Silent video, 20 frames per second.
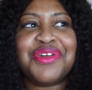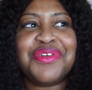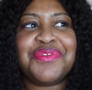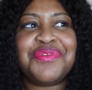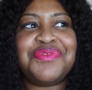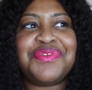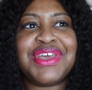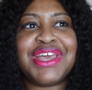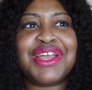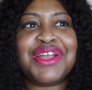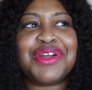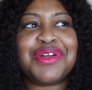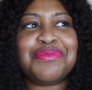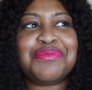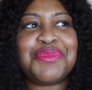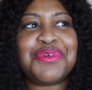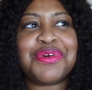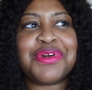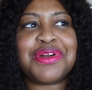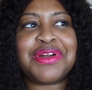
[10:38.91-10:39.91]
figure
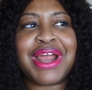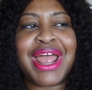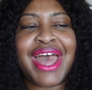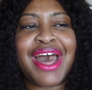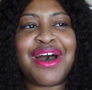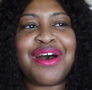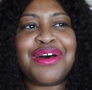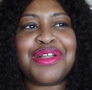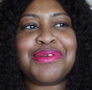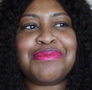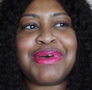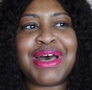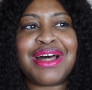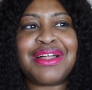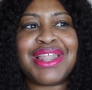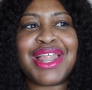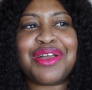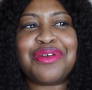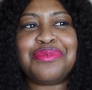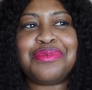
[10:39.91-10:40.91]
more out
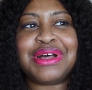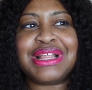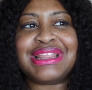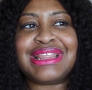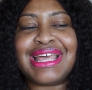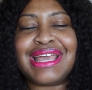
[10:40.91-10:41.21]
about like what